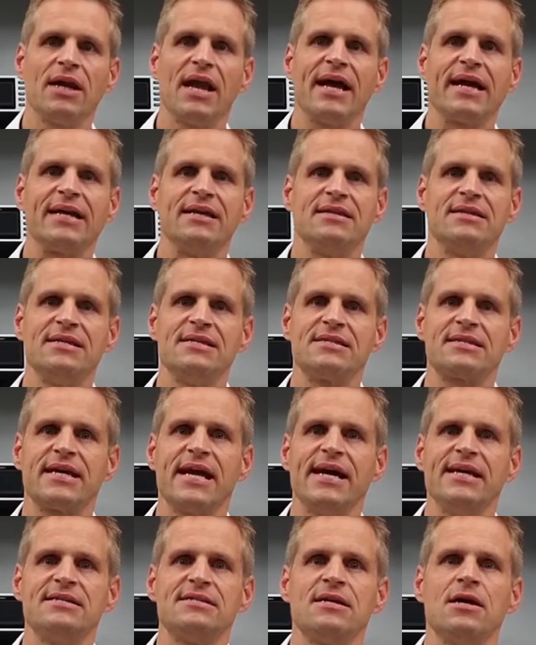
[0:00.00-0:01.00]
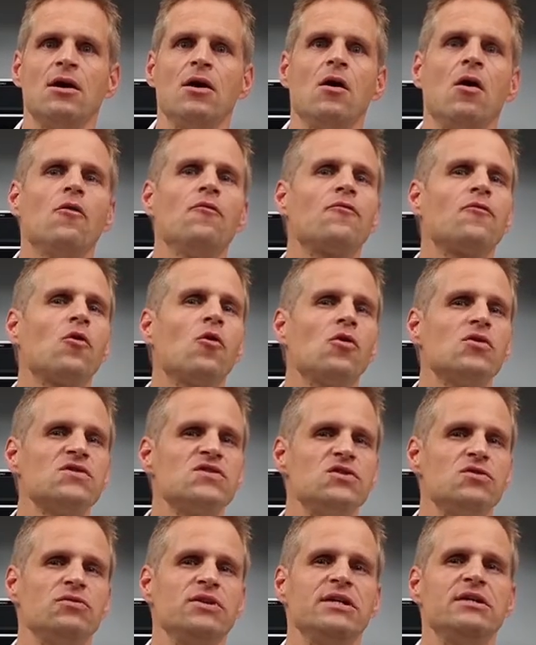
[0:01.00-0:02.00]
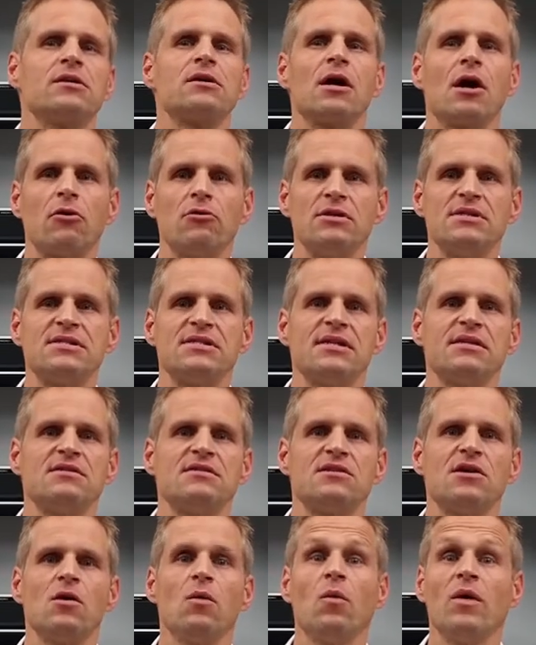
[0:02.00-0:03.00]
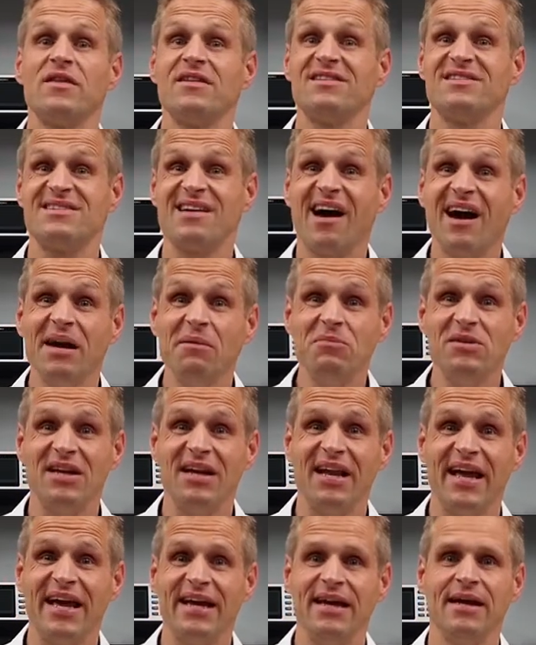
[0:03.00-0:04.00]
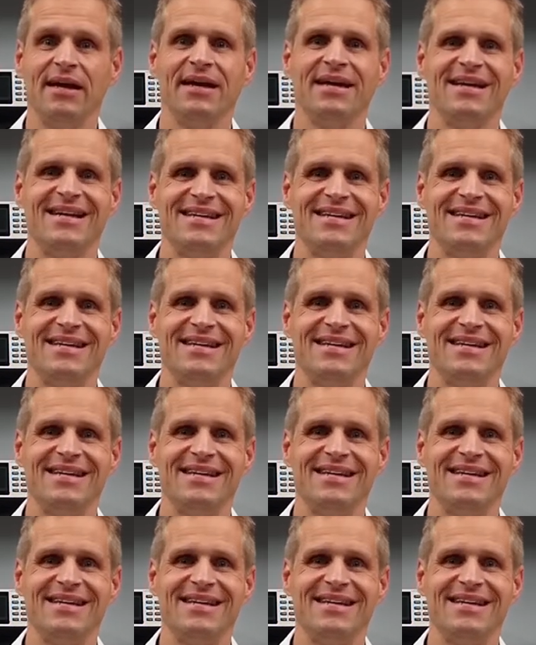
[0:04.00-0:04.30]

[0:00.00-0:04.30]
like in this case, of course you need a current sensor where the time delay